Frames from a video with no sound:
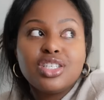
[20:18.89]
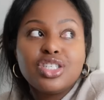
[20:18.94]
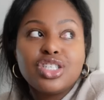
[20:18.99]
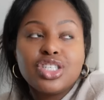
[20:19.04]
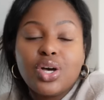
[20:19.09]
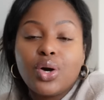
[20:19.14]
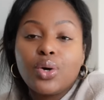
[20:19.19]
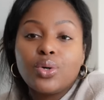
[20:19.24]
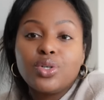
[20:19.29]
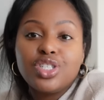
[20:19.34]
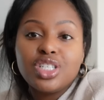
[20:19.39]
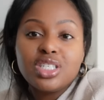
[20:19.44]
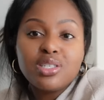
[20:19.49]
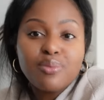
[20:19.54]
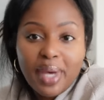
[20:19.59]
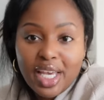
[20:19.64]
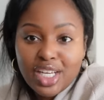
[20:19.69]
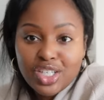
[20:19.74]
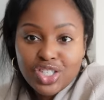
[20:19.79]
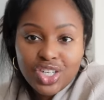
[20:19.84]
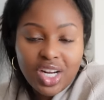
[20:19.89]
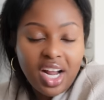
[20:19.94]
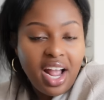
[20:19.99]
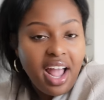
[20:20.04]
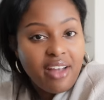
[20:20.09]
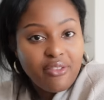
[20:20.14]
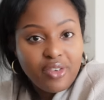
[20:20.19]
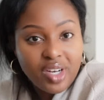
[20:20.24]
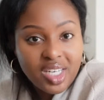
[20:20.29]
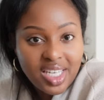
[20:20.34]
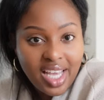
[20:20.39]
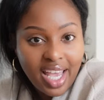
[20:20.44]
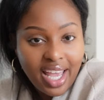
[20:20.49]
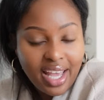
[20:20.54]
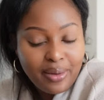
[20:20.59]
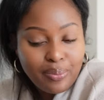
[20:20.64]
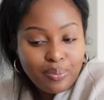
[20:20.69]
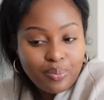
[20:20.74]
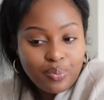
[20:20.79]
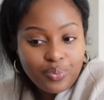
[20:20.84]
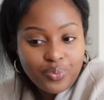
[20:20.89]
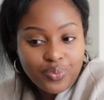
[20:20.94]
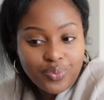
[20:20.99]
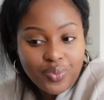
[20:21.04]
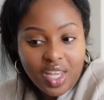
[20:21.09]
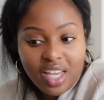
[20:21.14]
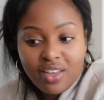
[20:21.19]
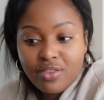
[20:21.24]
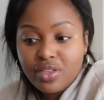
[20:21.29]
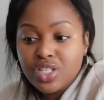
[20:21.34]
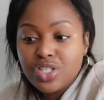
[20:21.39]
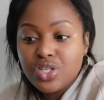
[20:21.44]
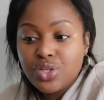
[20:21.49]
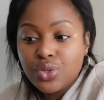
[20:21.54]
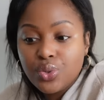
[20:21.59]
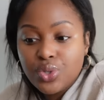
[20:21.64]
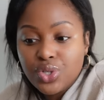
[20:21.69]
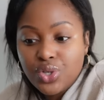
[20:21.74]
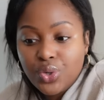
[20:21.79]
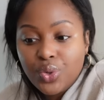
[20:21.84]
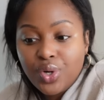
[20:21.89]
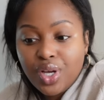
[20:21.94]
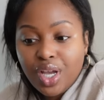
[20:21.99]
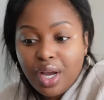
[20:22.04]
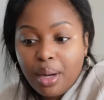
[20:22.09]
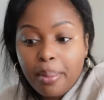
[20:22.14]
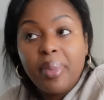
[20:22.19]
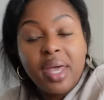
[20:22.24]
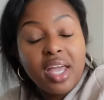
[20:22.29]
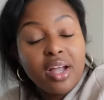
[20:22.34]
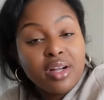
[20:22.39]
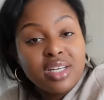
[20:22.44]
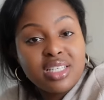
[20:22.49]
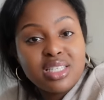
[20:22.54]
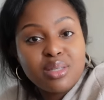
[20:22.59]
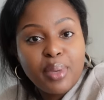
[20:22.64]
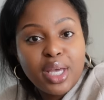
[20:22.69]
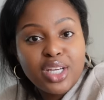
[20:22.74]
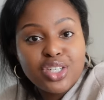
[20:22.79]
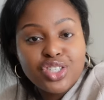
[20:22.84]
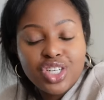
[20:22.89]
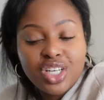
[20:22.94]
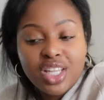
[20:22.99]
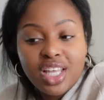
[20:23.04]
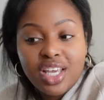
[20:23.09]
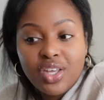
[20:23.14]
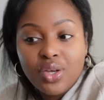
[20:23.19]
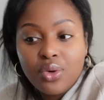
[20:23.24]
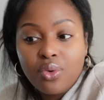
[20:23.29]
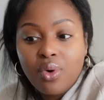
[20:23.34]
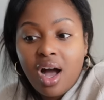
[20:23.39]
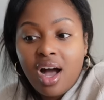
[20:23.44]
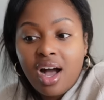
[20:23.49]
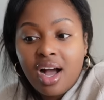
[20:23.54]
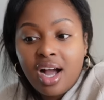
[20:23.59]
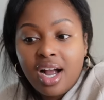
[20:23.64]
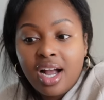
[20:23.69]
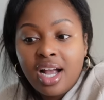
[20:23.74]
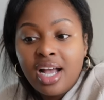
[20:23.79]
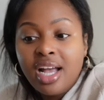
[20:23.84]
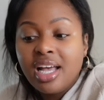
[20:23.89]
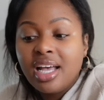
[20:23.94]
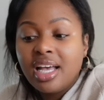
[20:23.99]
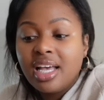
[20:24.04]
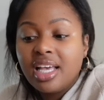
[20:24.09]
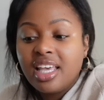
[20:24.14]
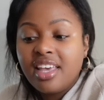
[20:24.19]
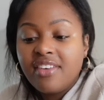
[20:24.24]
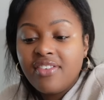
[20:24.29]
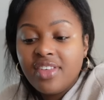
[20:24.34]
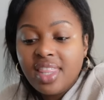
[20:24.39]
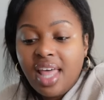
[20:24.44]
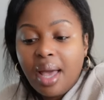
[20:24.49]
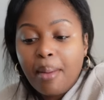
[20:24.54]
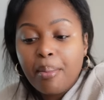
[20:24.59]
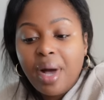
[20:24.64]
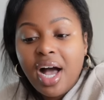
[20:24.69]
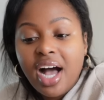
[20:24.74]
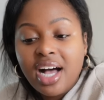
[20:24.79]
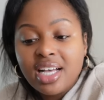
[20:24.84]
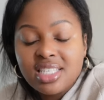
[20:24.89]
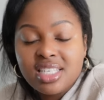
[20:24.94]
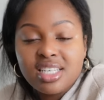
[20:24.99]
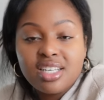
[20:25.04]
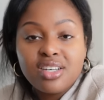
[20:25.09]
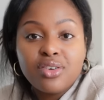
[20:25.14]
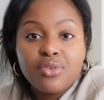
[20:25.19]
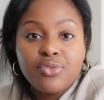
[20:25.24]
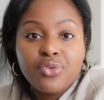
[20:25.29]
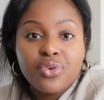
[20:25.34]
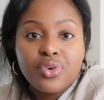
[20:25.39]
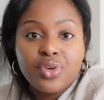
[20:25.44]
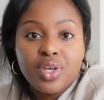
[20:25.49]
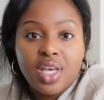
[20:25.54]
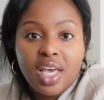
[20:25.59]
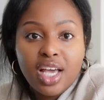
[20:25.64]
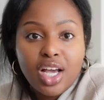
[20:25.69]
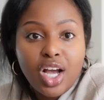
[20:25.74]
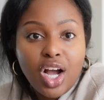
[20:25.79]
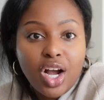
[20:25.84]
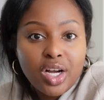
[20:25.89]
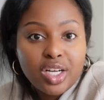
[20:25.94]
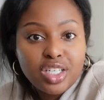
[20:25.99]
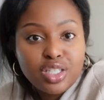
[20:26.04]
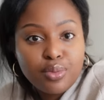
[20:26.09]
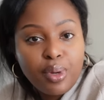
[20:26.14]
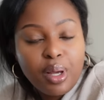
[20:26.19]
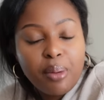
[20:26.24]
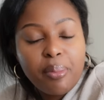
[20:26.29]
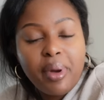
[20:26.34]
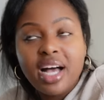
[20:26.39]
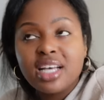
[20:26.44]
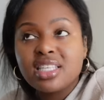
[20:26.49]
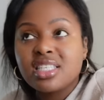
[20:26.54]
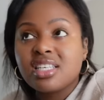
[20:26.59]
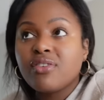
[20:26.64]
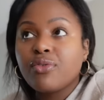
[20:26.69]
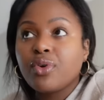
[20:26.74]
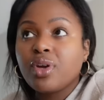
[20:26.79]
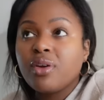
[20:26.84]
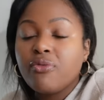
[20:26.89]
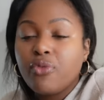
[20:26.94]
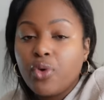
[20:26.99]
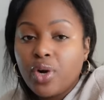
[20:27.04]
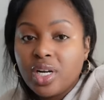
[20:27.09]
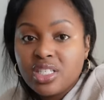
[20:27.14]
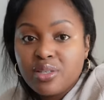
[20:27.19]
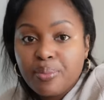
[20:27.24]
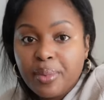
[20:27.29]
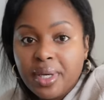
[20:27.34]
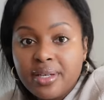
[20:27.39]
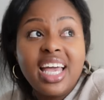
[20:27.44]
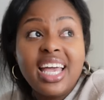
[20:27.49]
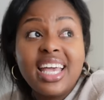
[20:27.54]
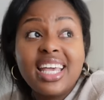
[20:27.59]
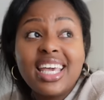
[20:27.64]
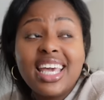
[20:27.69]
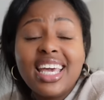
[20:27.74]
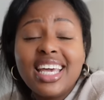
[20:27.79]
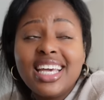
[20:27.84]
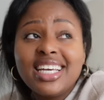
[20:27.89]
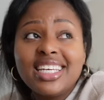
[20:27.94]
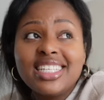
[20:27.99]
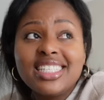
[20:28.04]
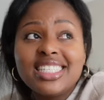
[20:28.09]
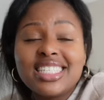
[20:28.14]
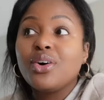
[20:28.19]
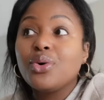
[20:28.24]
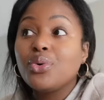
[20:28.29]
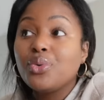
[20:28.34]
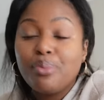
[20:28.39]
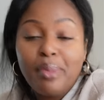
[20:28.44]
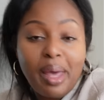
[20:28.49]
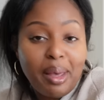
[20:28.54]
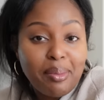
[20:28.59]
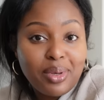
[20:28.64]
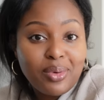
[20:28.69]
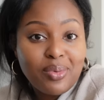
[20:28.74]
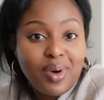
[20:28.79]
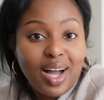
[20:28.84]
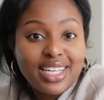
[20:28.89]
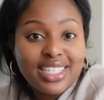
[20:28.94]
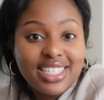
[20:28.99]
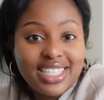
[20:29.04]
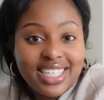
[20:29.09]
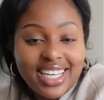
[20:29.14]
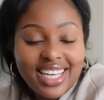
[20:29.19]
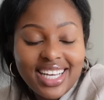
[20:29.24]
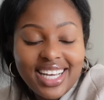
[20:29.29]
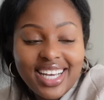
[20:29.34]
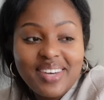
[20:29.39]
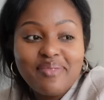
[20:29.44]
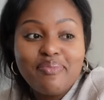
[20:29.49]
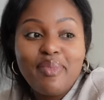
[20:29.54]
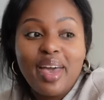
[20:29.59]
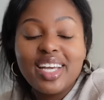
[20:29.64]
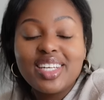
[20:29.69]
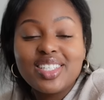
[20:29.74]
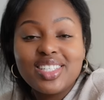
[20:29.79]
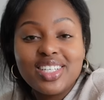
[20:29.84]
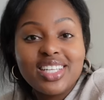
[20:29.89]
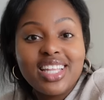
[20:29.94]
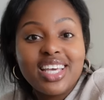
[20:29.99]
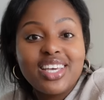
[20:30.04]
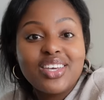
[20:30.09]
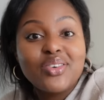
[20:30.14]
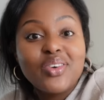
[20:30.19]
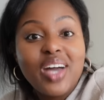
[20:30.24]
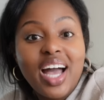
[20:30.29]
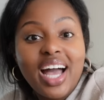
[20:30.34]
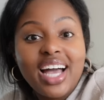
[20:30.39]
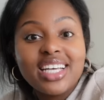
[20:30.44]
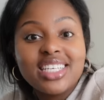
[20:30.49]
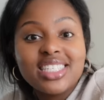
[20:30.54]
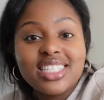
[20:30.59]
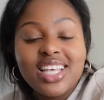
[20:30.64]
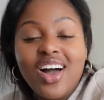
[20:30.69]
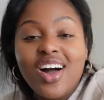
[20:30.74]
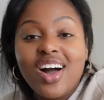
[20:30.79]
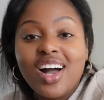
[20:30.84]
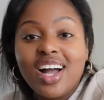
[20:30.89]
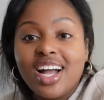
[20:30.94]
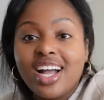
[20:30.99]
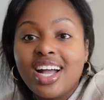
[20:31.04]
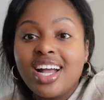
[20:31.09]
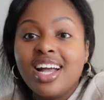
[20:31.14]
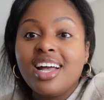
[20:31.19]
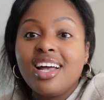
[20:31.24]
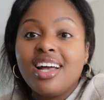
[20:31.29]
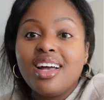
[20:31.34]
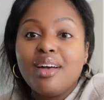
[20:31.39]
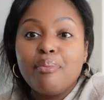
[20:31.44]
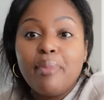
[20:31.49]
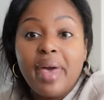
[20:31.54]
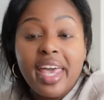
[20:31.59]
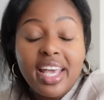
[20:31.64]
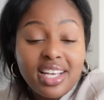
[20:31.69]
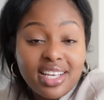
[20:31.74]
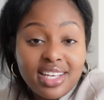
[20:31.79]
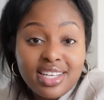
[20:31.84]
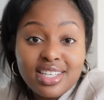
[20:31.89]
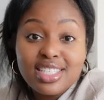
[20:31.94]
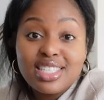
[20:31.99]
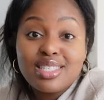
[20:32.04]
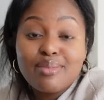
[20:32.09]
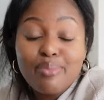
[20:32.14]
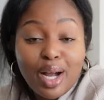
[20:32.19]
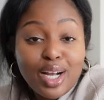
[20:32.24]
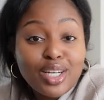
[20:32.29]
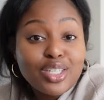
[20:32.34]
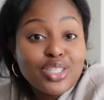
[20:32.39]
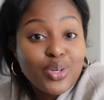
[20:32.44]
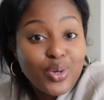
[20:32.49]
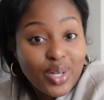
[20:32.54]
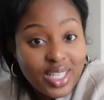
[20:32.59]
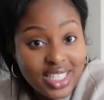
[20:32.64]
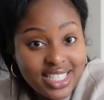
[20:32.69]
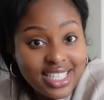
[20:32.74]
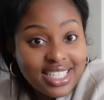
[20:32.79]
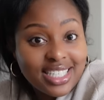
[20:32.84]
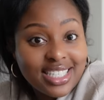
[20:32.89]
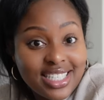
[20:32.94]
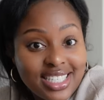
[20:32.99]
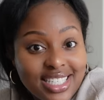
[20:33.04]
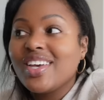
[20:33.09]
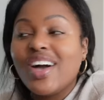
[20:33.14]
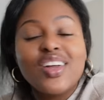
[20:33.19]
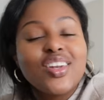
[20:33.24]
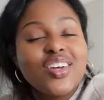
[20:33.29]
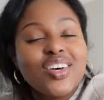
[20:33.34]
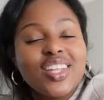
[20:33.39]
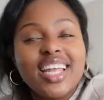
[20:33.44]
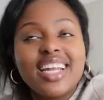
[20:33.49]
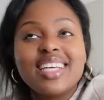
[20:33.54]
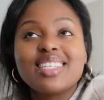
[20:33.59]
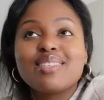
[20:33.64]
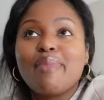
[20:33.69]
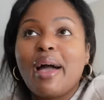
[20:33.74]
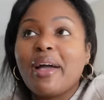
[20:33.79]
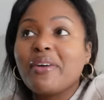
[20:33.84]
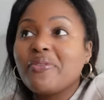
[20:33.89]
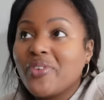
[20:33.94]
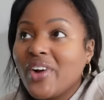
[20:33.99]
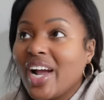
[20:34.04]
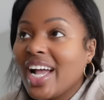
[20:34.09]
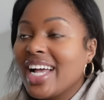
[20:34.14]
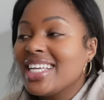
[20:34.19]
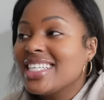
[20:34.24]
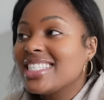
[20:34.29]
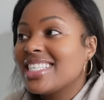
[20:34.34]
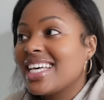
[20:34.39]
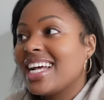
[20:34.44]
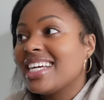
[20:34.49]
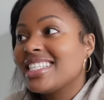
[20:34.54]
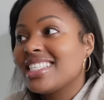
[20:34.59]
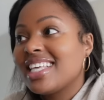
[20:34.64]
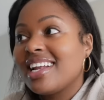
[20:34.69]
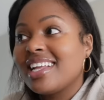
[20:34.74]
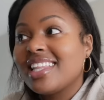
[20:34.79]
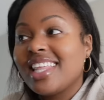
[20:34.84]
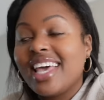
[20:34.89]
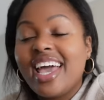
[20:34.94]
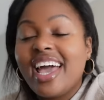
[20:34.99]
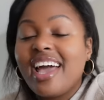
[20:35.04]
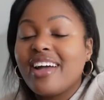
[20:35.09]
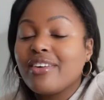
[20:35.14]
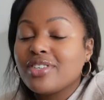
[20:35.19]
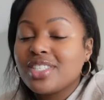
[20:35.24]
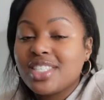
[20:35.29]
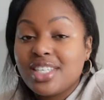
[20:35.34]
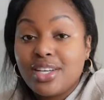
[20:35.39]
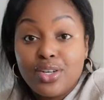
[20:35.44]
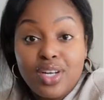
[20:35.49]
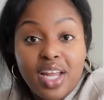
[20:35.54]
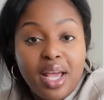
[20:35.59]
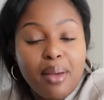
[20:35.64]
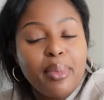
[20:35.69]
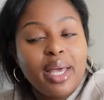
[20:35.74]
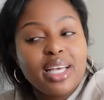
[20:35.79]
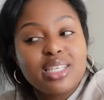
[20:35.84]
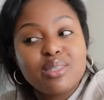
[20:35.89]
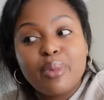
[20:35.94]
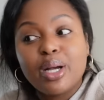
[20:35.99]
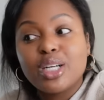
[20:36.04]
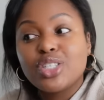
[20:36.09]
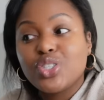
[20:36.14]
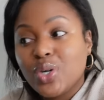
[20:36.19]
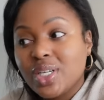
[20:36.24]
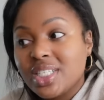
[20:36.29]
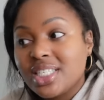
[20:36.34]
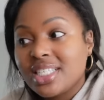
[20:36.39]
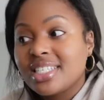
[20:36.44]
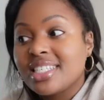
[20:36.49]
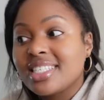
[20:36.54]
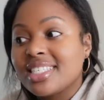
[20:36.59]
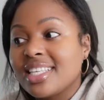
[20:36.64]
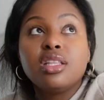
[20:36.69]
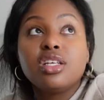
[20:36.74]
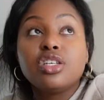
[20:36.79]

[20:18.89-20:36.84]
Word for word: And so just make sure every day of this new school year, parents, make sure that you are giving that positive encouragement, positive reinforcement. And kids who may be watching, make sure that you guys are making smart choices. Y'all know that is my phrase that I say to Leah every single day: make smart choices.